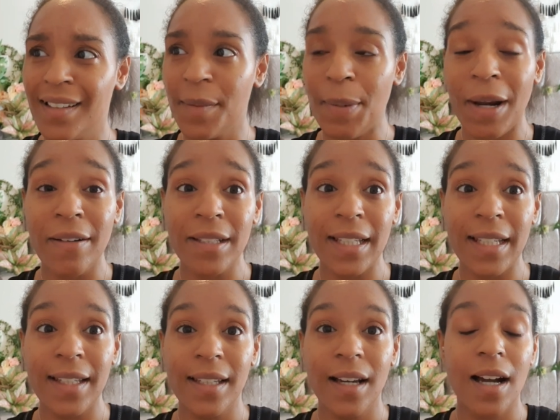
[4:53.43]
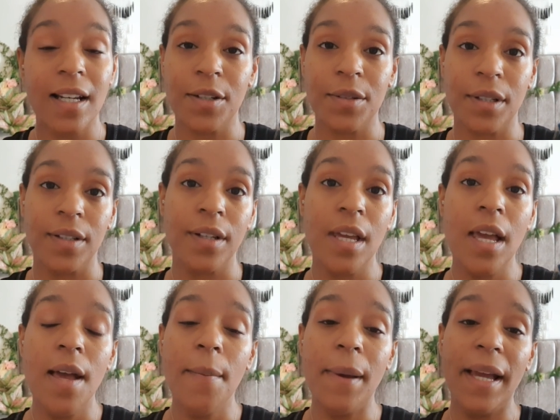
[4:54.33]
apparently. I don't know.
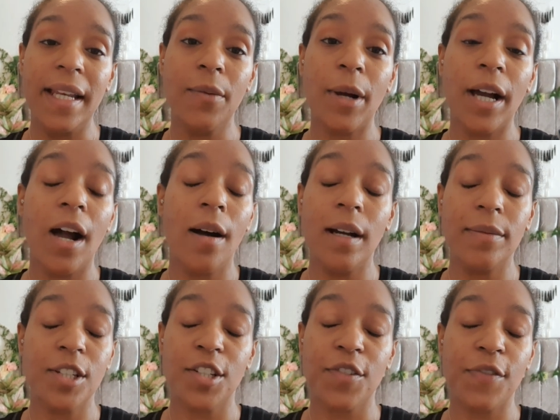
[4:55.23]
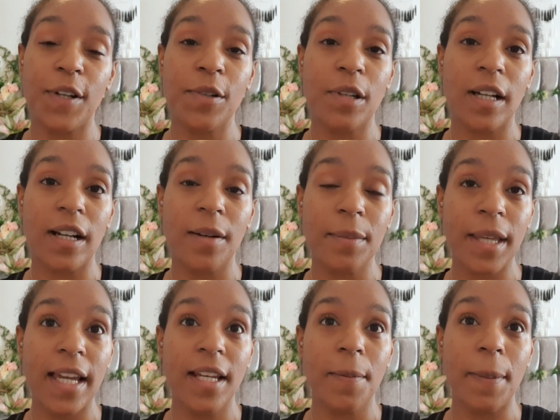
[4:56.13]
But anyway, I just feel like I'm
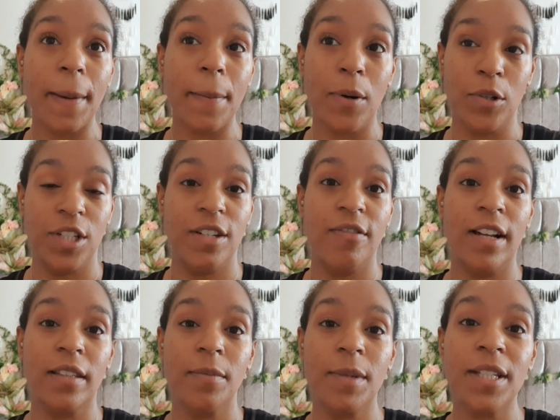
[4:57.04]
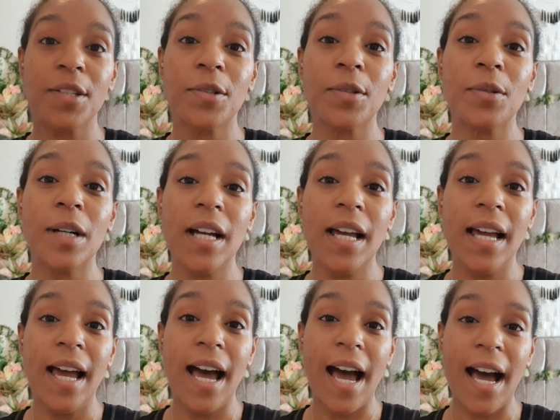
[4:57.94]
getting a bit podgy around the middle.
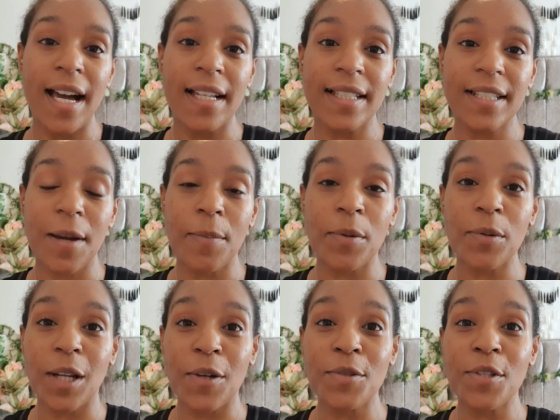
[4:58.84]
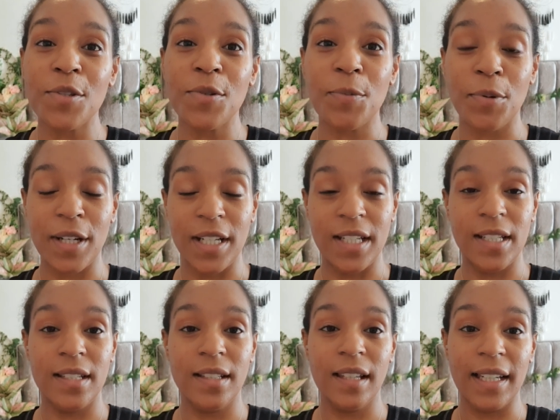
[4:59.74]
And I bought loads of new
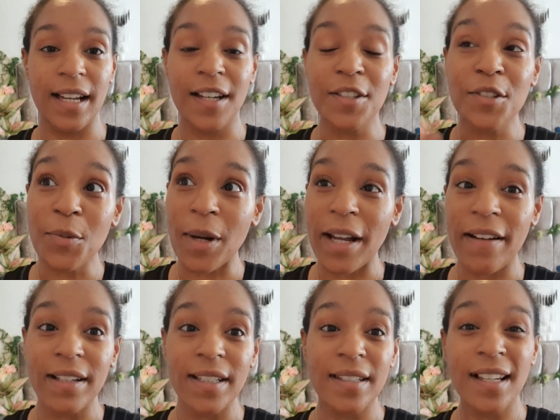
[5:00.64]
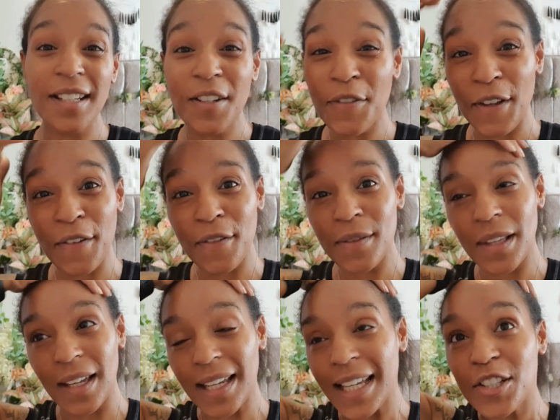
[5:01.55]
pretty like underwear, and none of it,
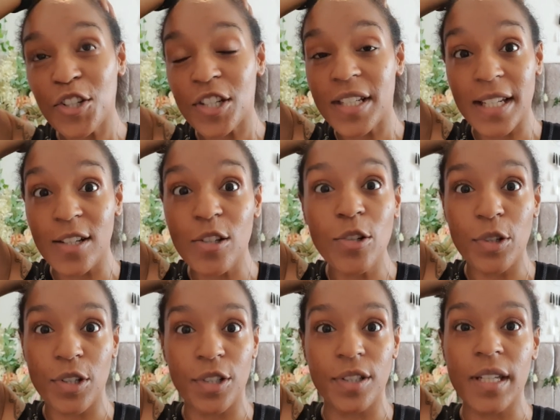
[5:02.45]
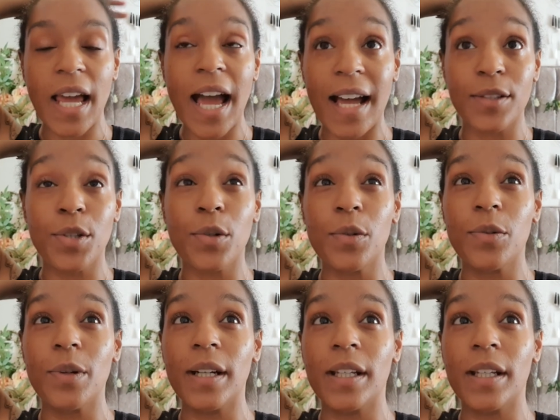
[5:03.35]
like, it just didn't look good at all.